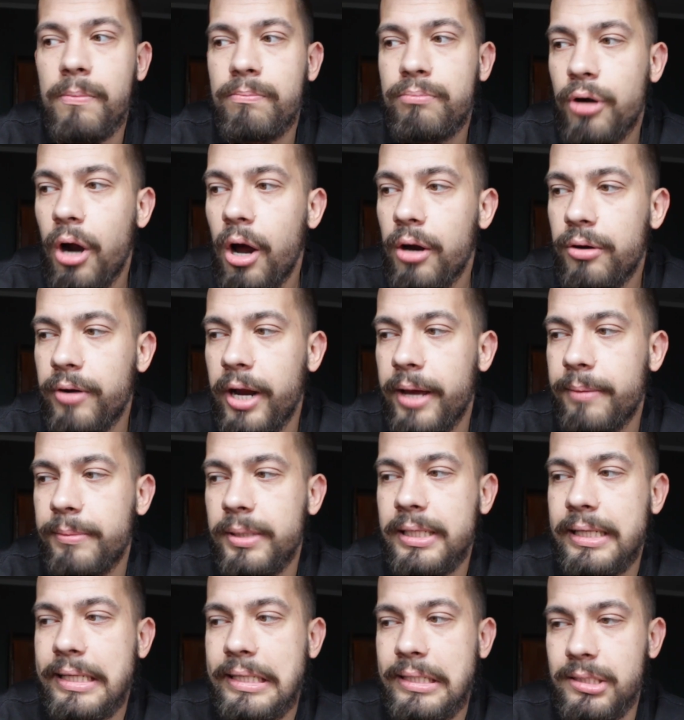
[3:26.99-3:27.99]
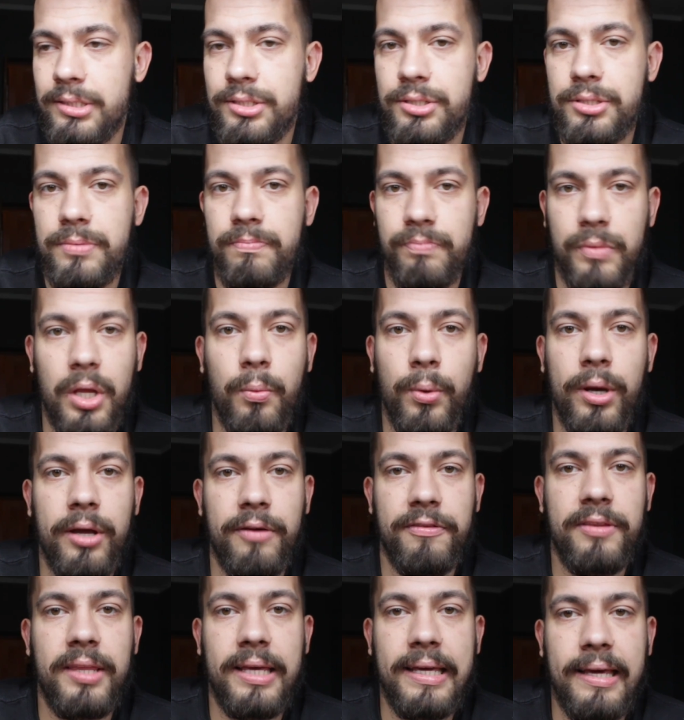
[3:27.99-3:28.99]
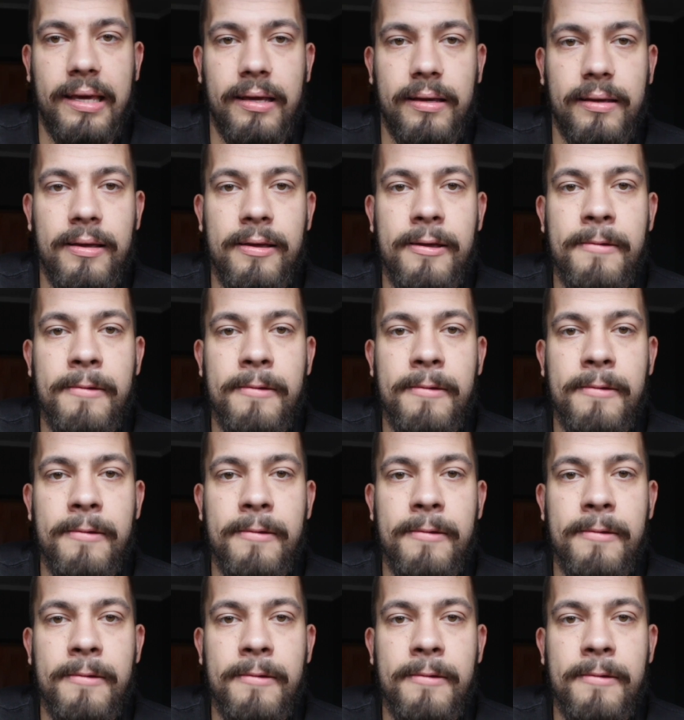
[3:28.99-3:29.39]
Programming is a way of thinking,